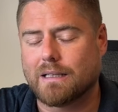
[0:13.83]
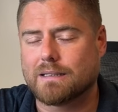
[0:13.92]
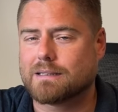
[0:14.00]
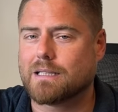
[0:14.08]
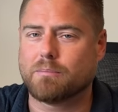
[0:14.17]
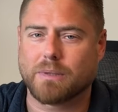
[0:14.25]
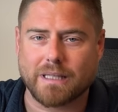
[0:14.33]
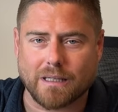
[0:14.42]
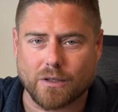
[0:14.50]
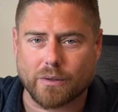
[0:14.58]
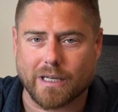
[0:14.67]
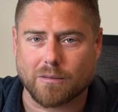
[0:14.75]
Simply
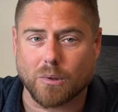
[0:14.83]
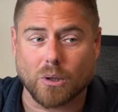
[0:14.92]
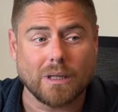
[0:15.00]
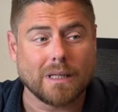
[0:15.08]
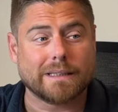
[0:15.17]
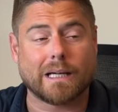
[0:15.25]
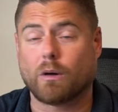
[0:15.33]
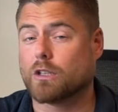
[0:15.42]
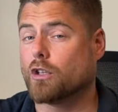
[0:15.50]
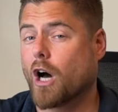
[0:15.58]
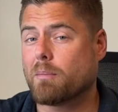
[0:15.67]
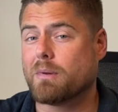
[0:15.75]
incredible. Now, on
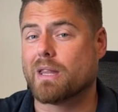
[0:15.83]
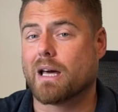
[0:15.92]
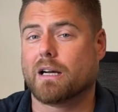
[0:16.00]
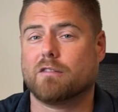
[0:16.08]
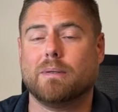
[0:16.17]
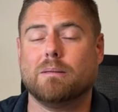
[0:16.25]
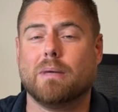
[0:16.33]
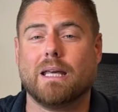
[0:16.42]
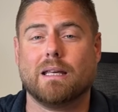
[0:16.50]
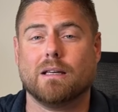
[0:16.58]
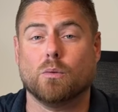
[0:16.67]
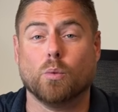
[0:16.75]
top of that, I've been
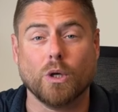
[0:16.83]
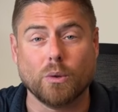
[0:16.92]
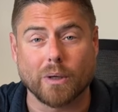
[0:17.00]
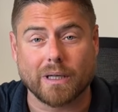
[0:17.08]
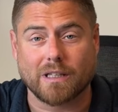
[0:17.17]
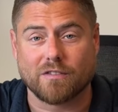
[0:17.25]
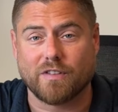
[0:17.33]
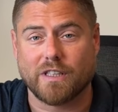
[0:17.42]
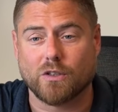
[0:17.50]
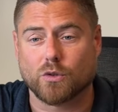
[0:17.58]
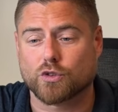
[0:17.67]
making woodworking videos